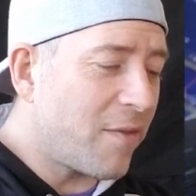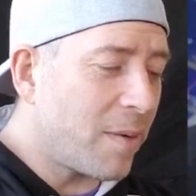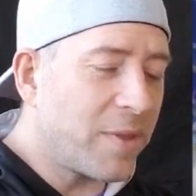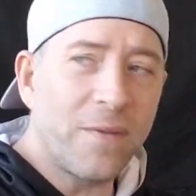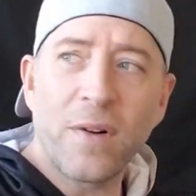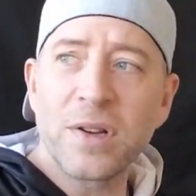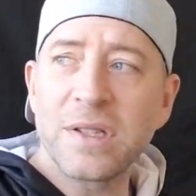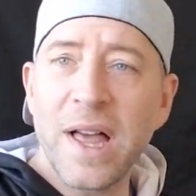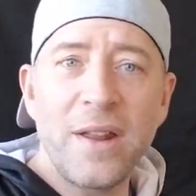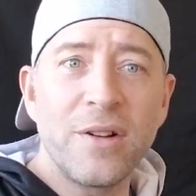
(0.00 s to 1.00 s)
up the
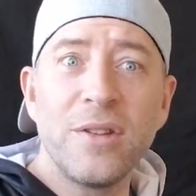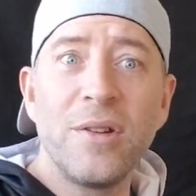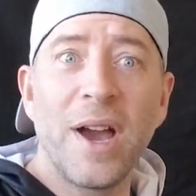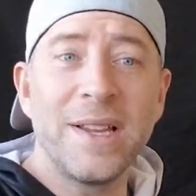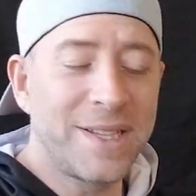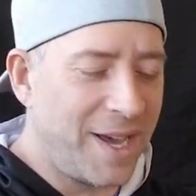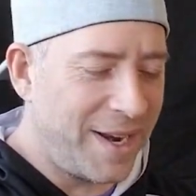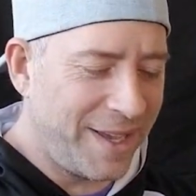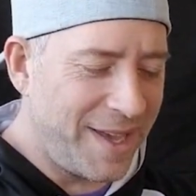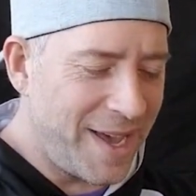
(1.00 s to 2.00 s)
first letter and you guys got
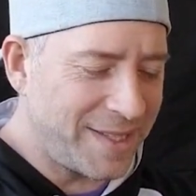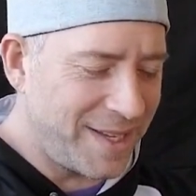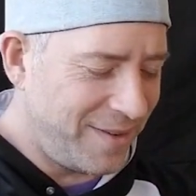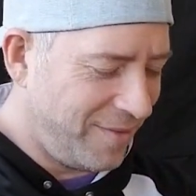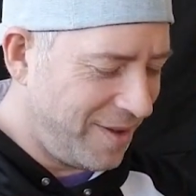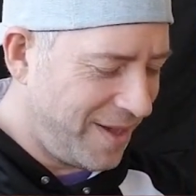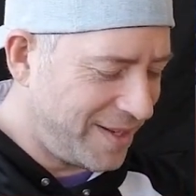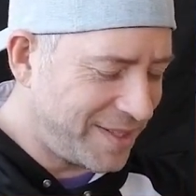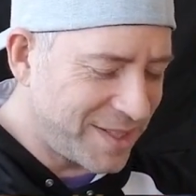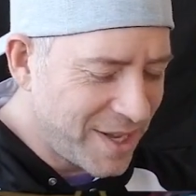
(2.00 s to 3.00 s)
to guess it,
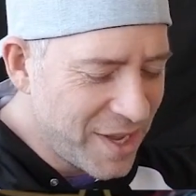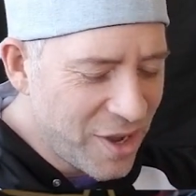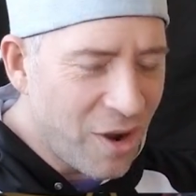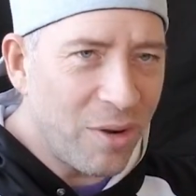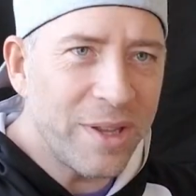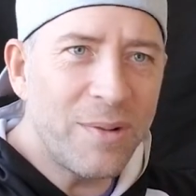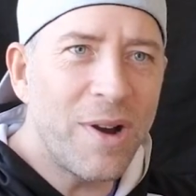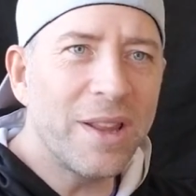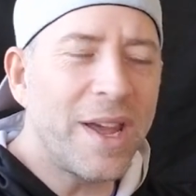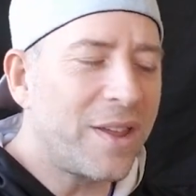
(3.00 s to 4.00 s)
right? Only,
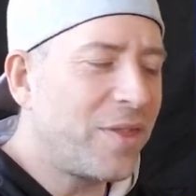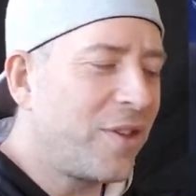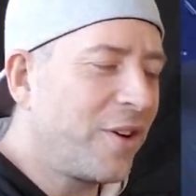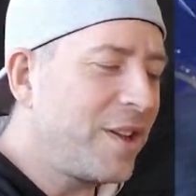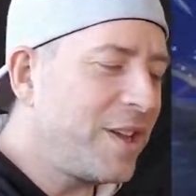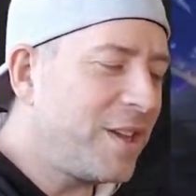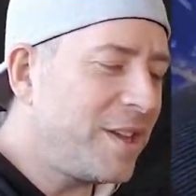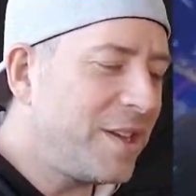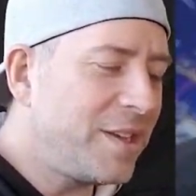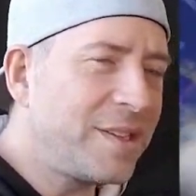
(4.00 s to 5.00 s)
what, like
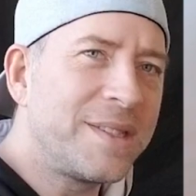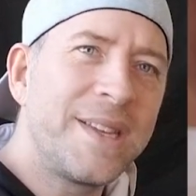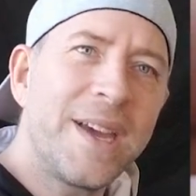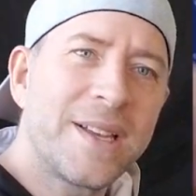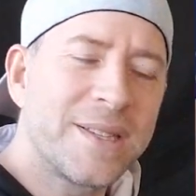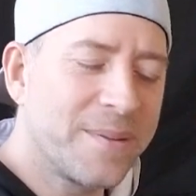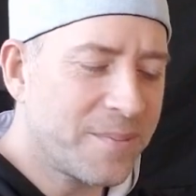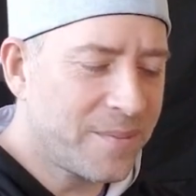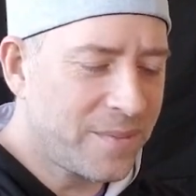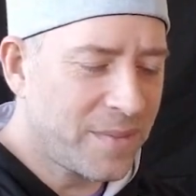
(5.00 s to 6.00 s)
36?
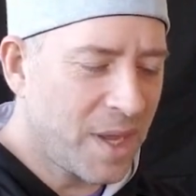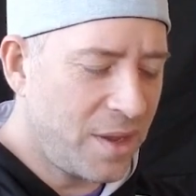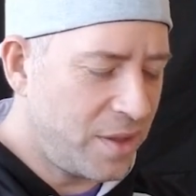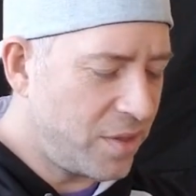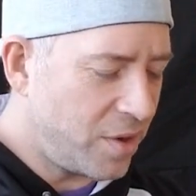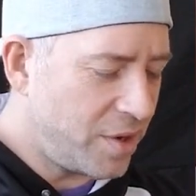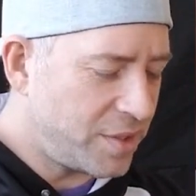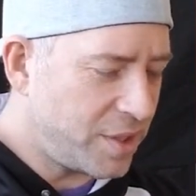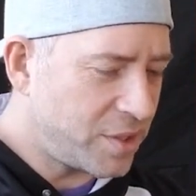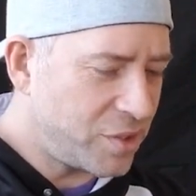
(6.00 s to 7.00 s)

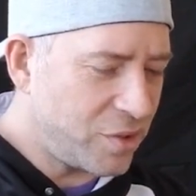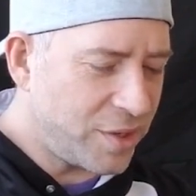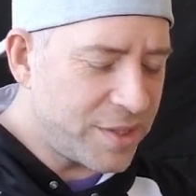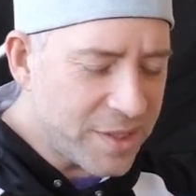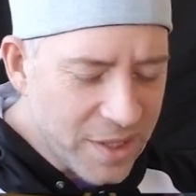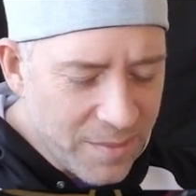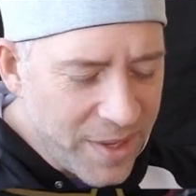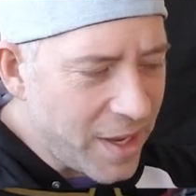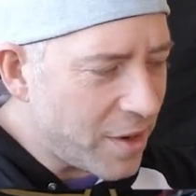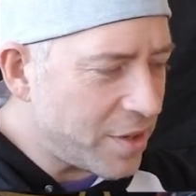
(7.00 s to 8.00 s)
36 choices it could
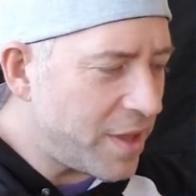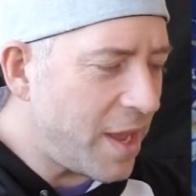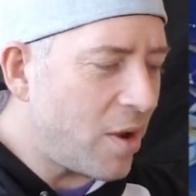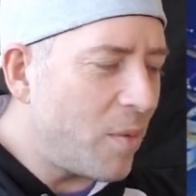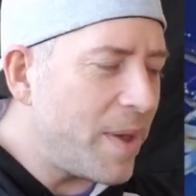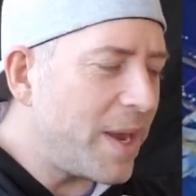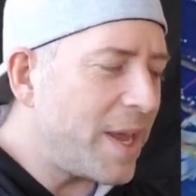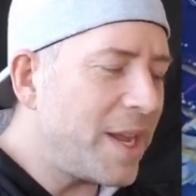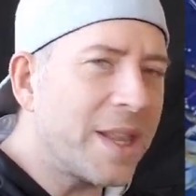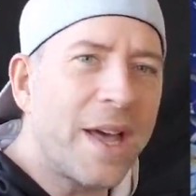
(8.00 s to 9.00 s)
be. Do they omit
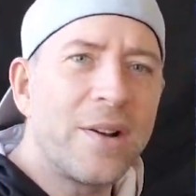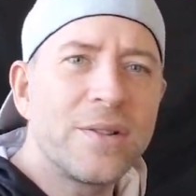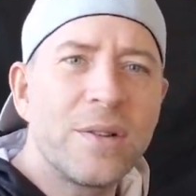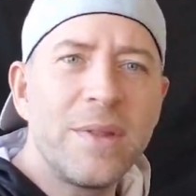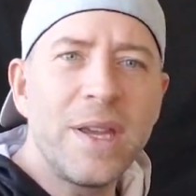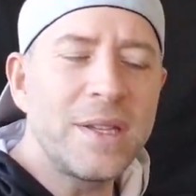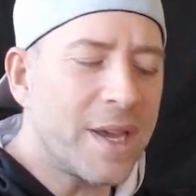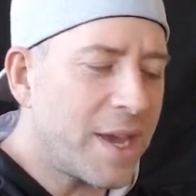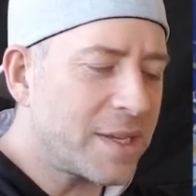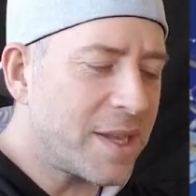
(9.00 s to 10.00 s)
any letters from these?
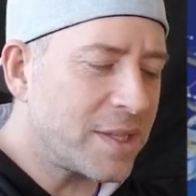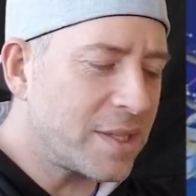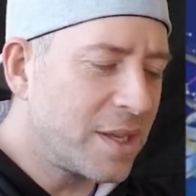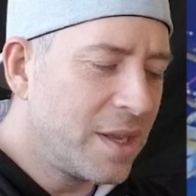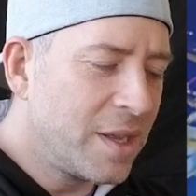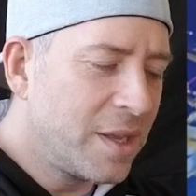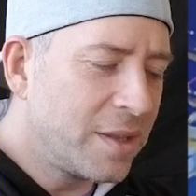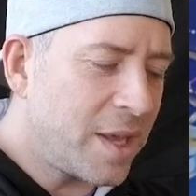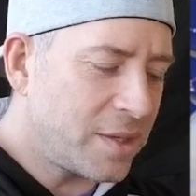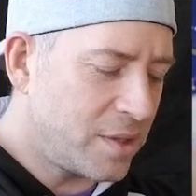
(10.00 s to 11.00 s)
I guess that's
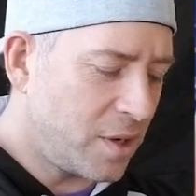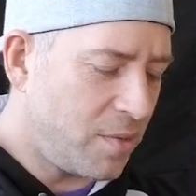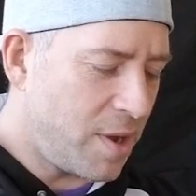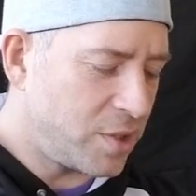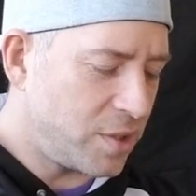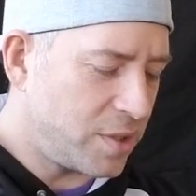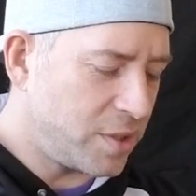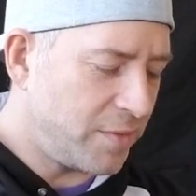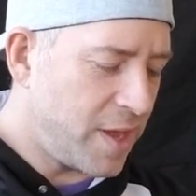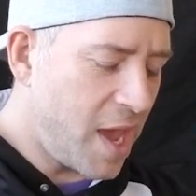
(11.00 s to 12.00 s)
the question, is
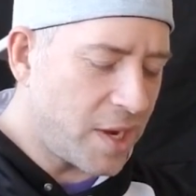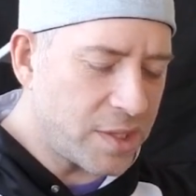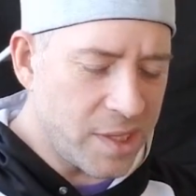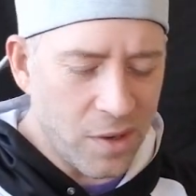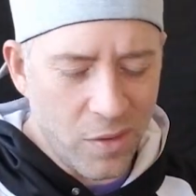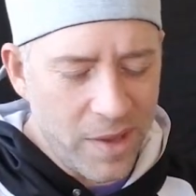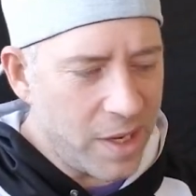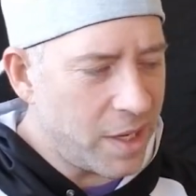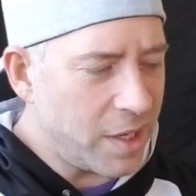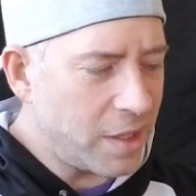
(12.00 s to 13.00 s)
if they actually
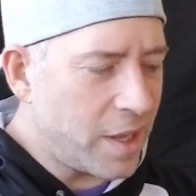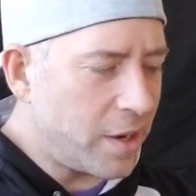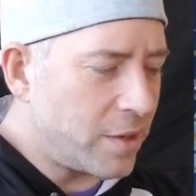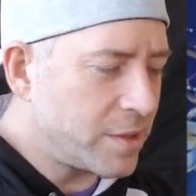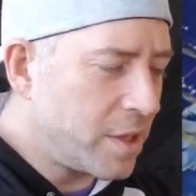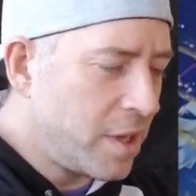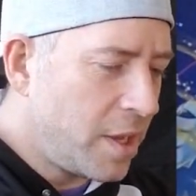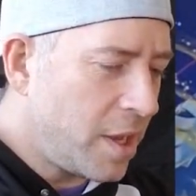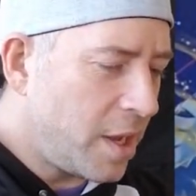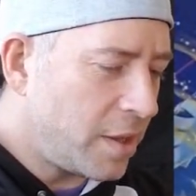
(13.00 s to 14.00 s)
omit any letters.
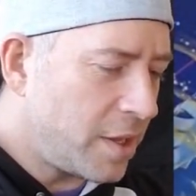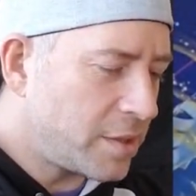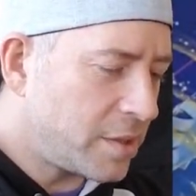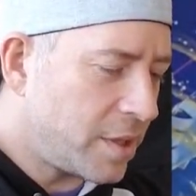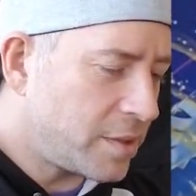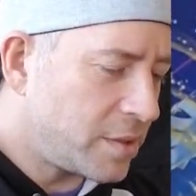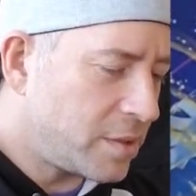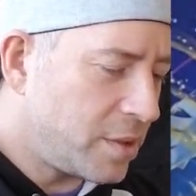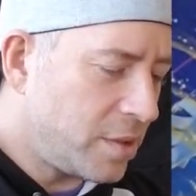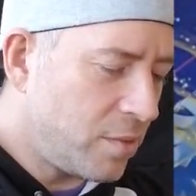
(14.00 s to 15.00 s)
And let's
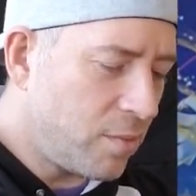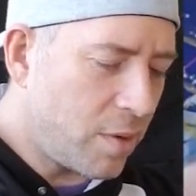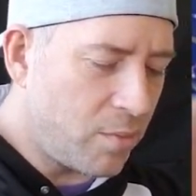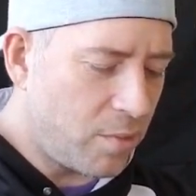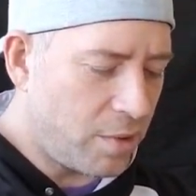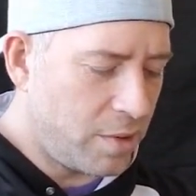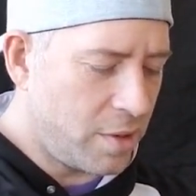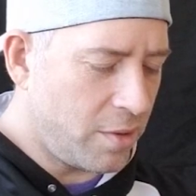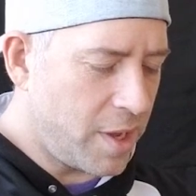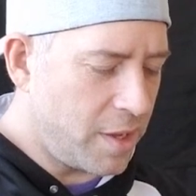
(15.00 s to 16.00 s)
do one more.
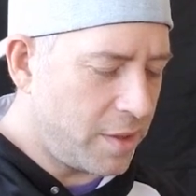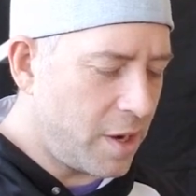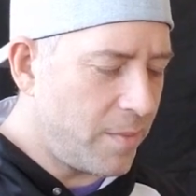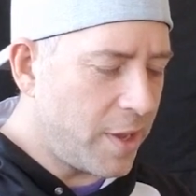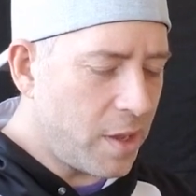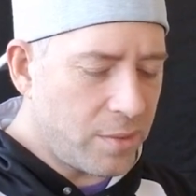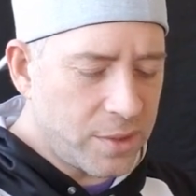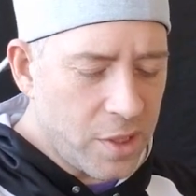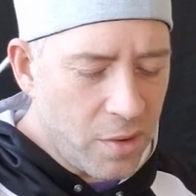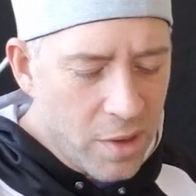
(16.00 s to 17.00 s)
Okay, there we go.
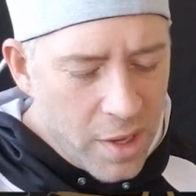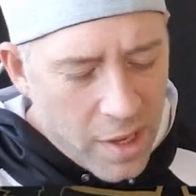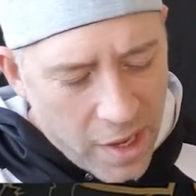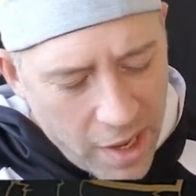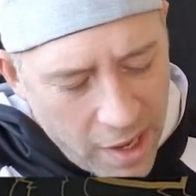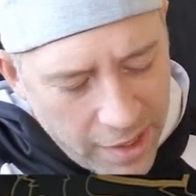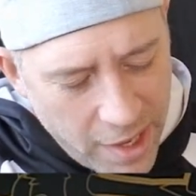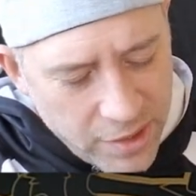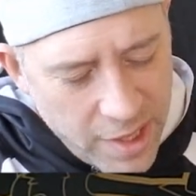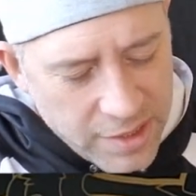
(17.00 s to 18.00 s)
So
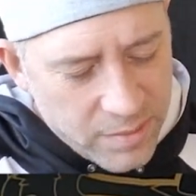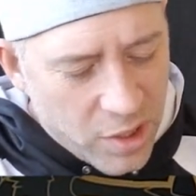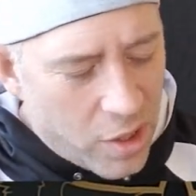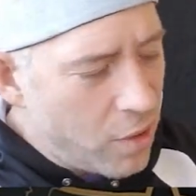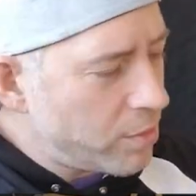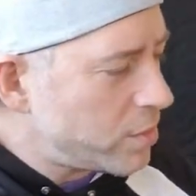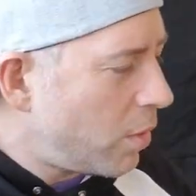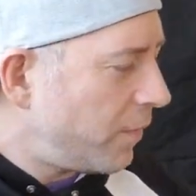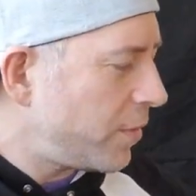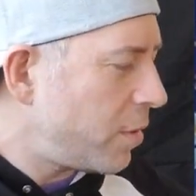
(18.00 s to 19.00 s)
got you guys some codes.
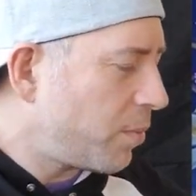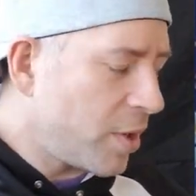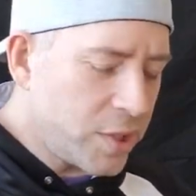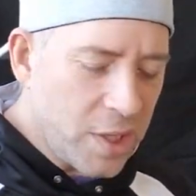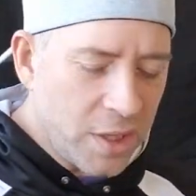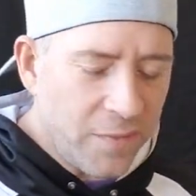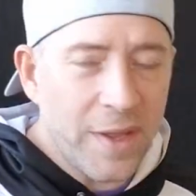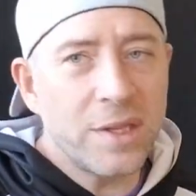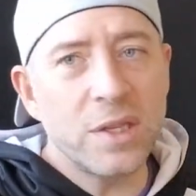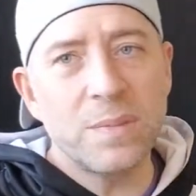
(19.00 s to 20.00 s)
Hopefully you appreciate the
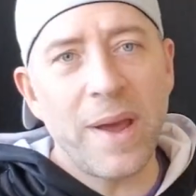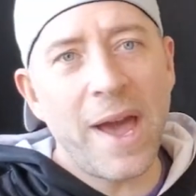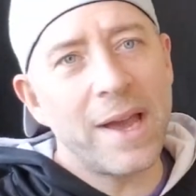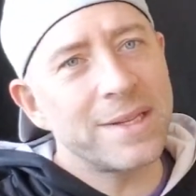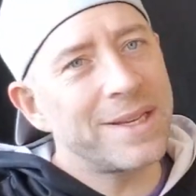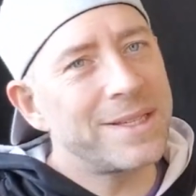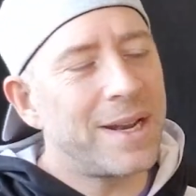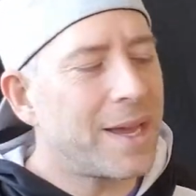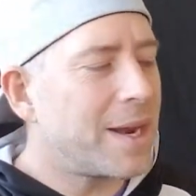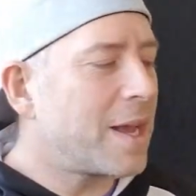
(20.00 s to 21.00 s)
vintage packs. Like I
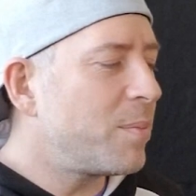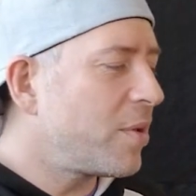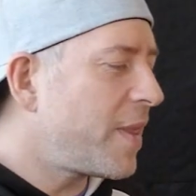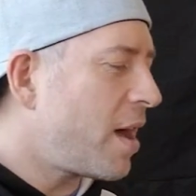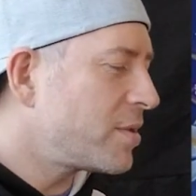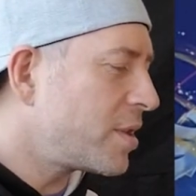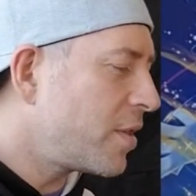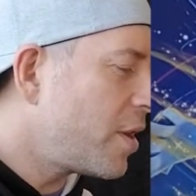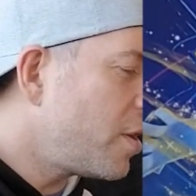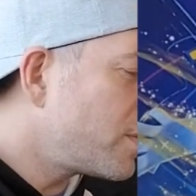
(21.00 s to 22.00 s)
said, I got a couple thousand
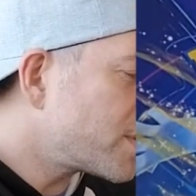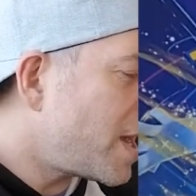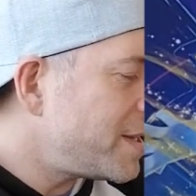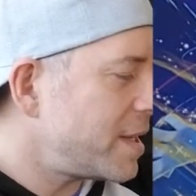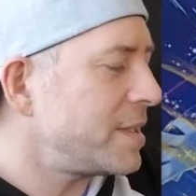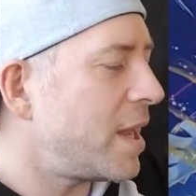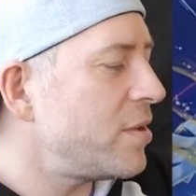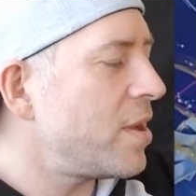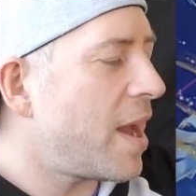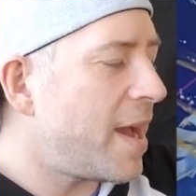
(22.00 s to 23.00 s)
of those. I did tell
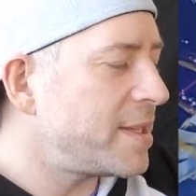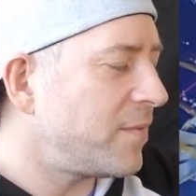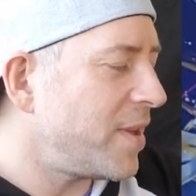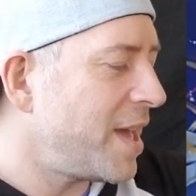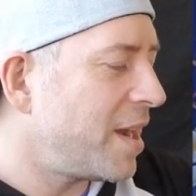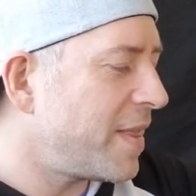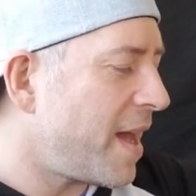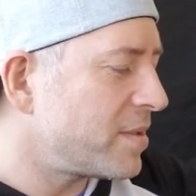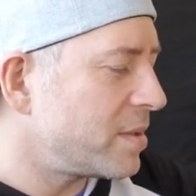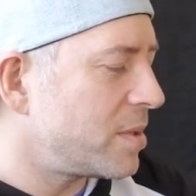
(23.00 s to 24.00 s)
you guys if we hit
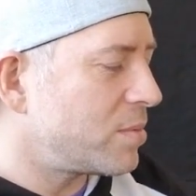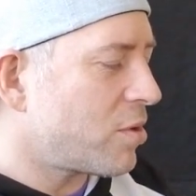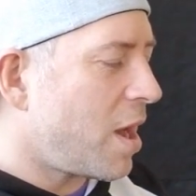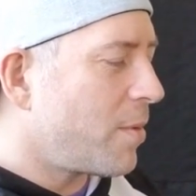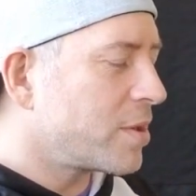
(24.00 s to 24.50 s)
1,000 subscribers,